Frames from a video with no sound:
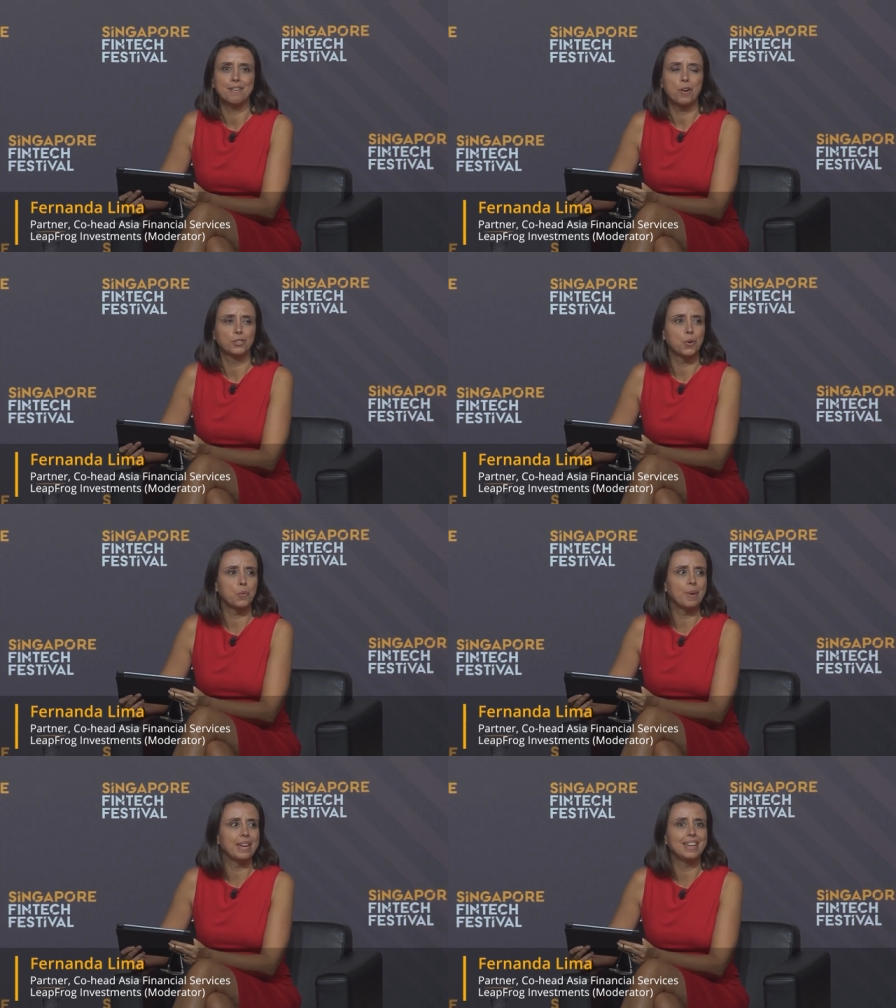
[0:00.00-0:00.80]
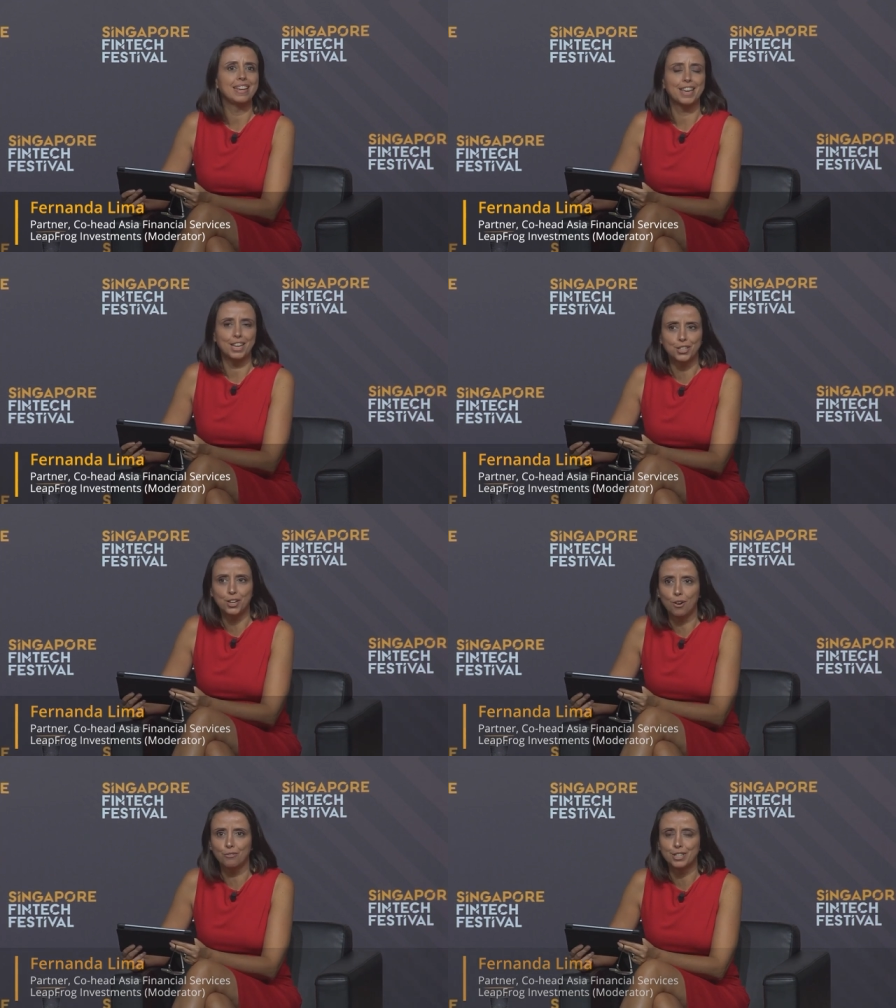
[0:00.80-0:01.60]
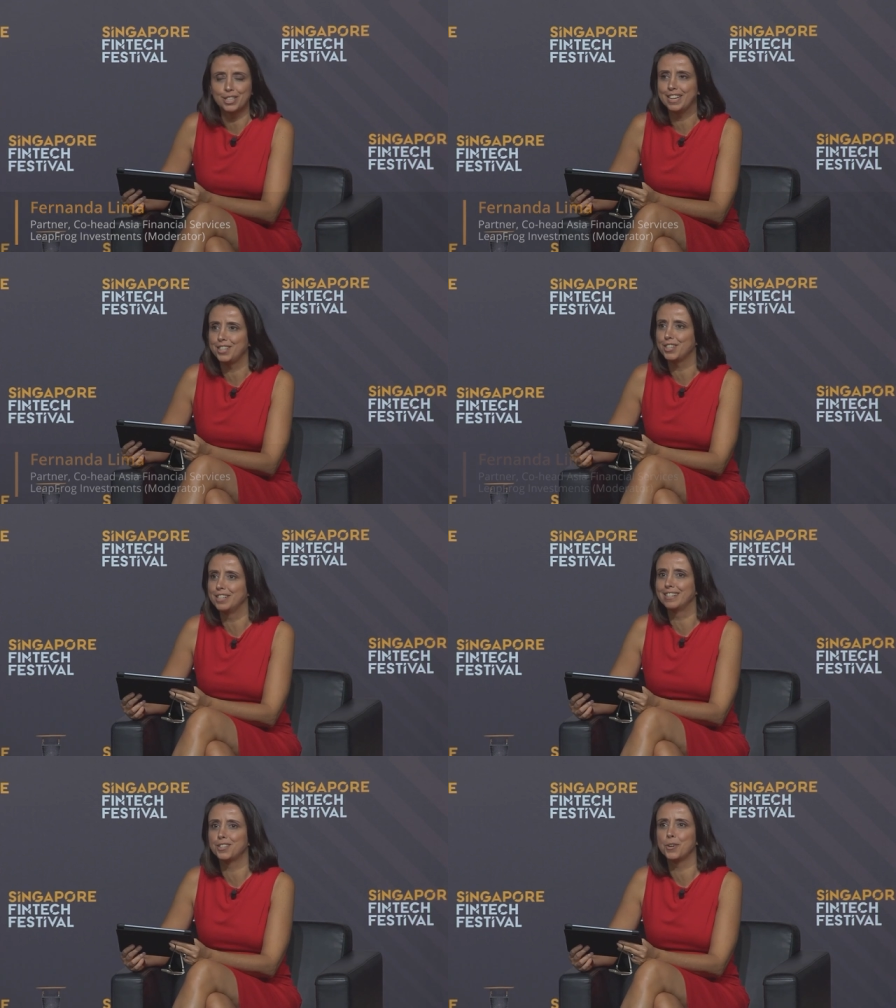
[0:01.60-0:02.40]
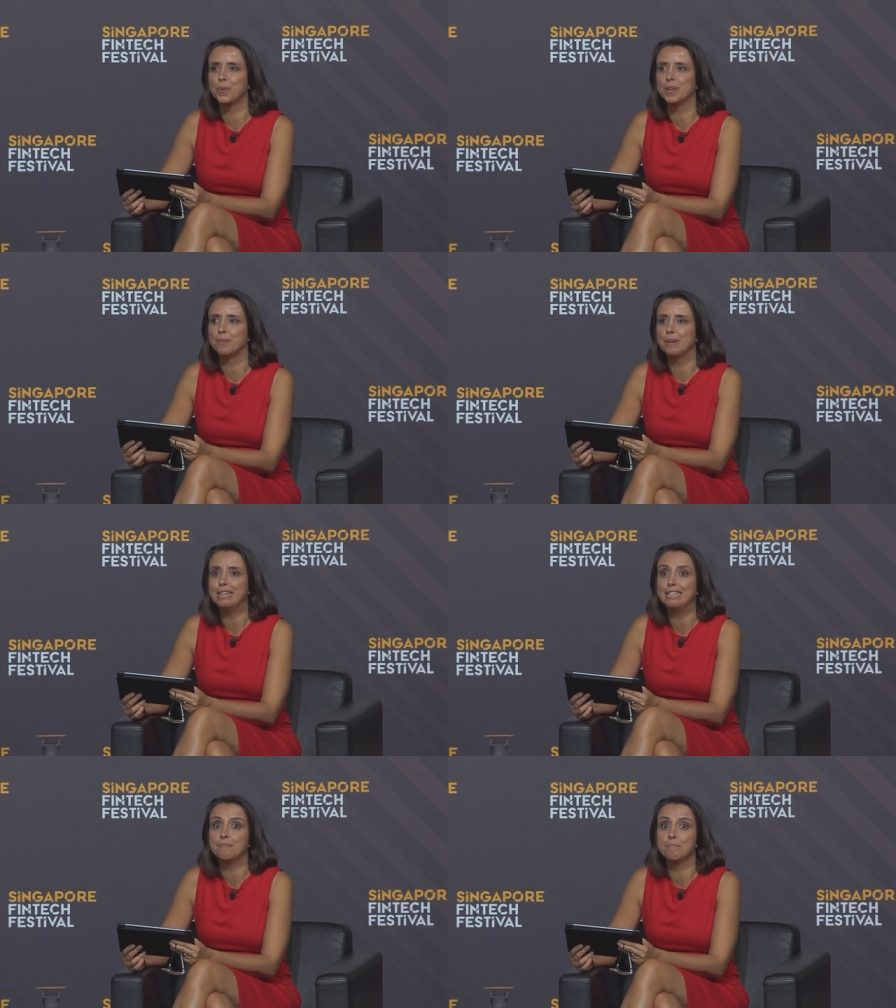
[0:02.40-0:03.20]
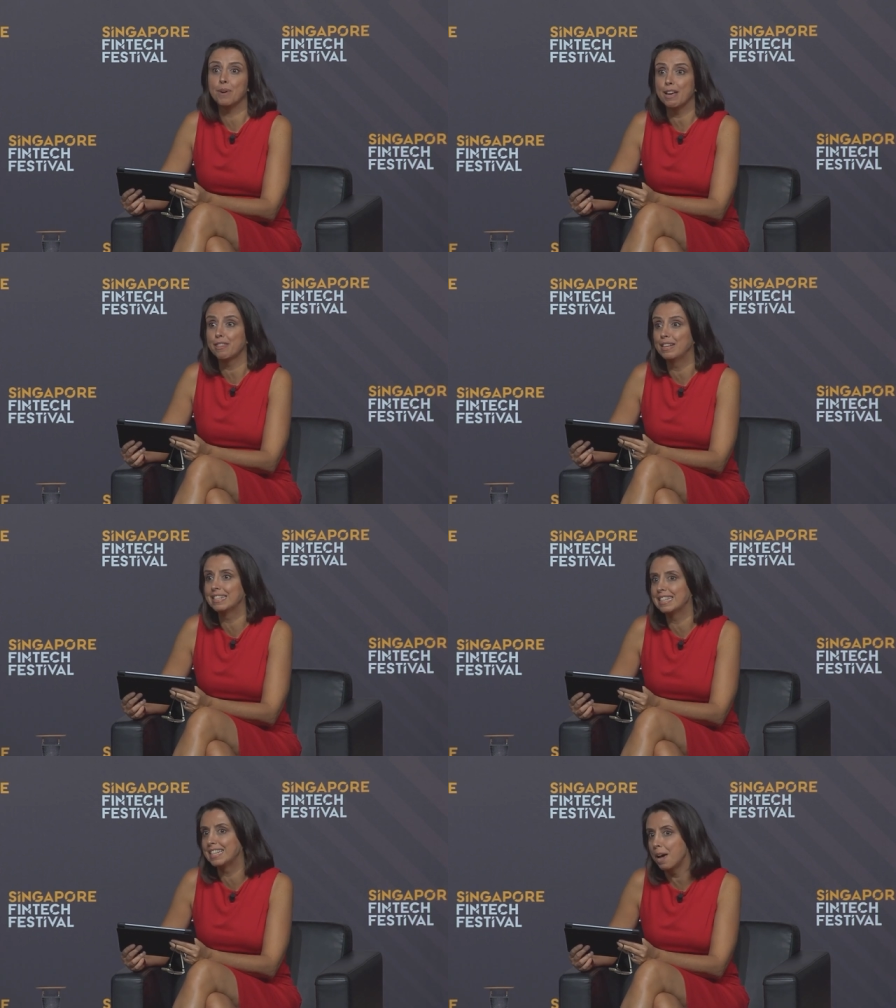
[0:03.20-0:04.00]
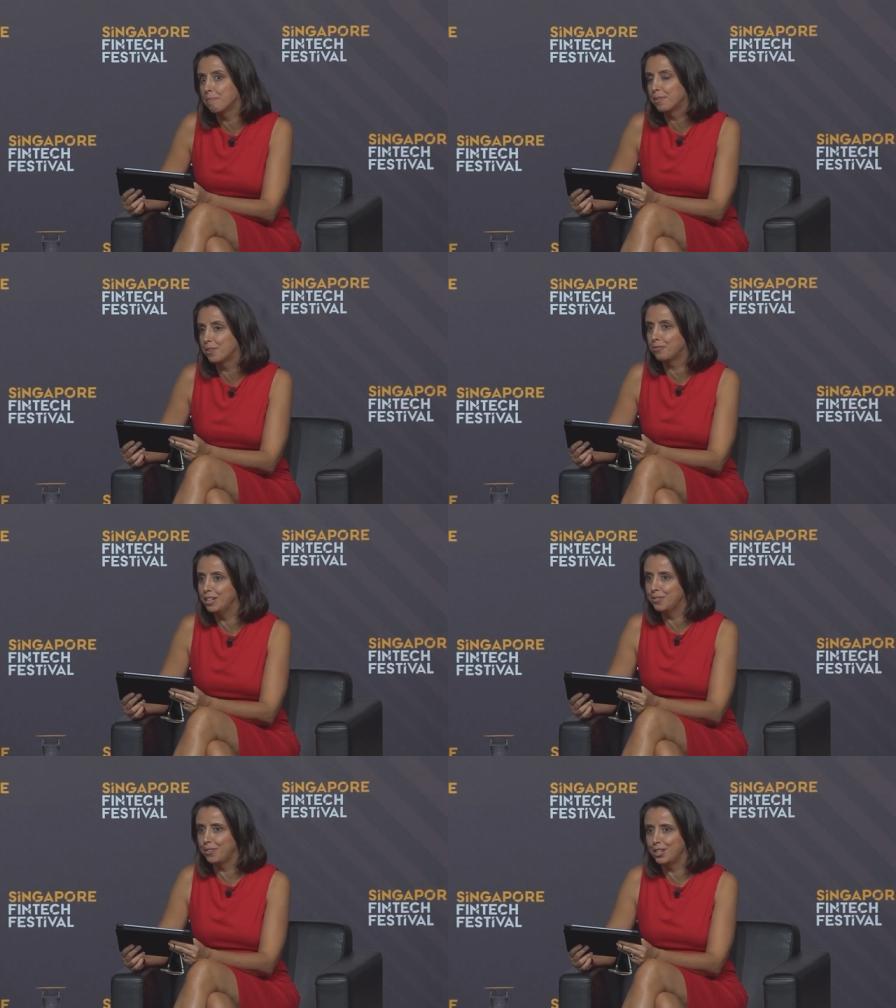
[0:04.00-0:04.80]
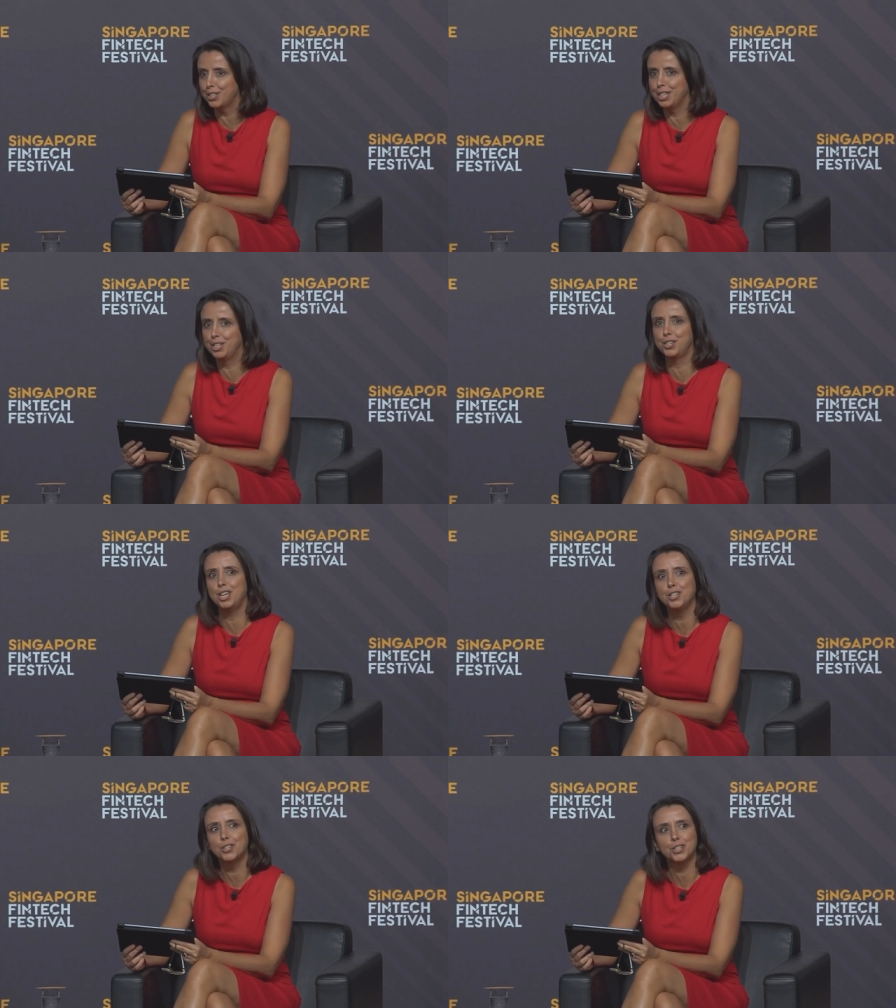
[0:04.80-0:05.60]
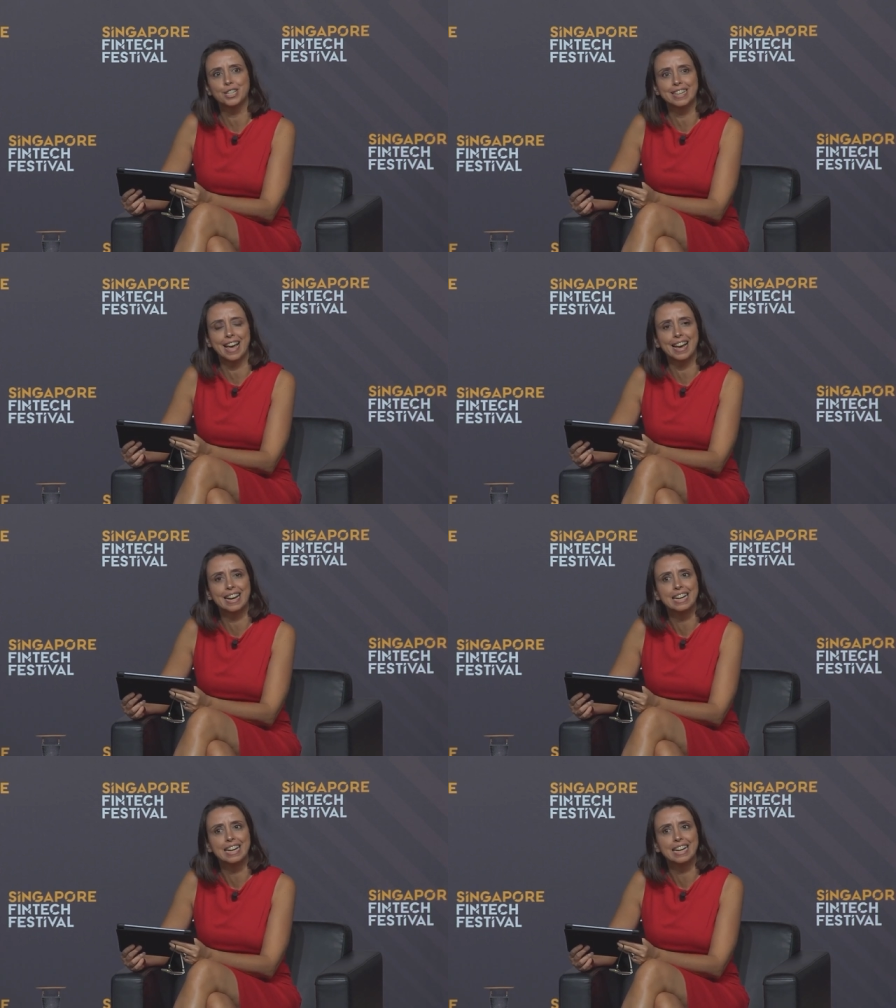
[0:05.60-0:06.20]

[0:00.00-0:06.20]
So many engaging conversations showing really the breadth and the depth of innovation in InsurTech.